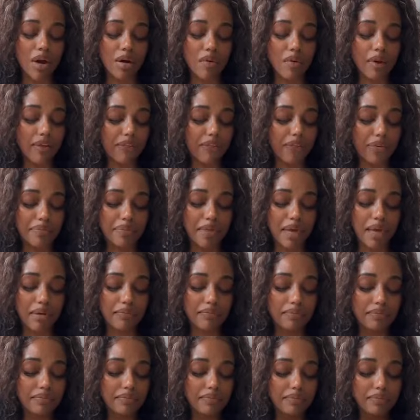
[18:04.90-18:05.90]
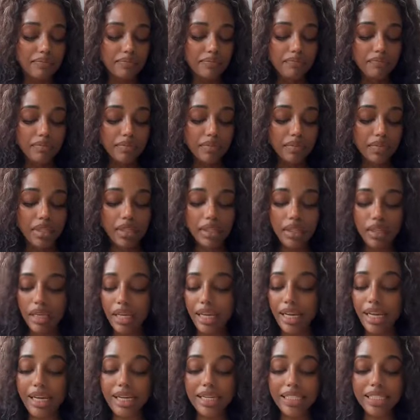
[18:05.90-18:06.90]
walk away from them.
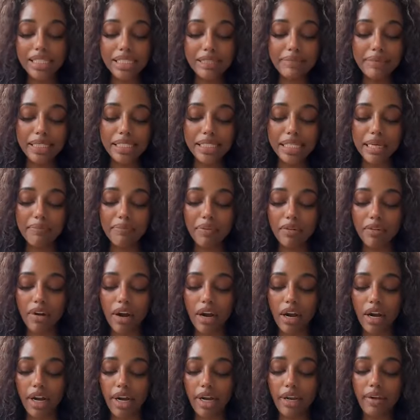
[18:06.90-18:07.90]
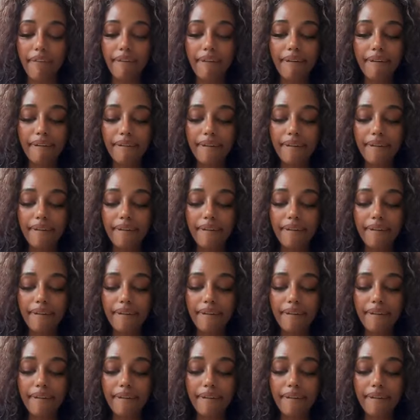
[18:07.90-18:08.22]
And it could just be temporary.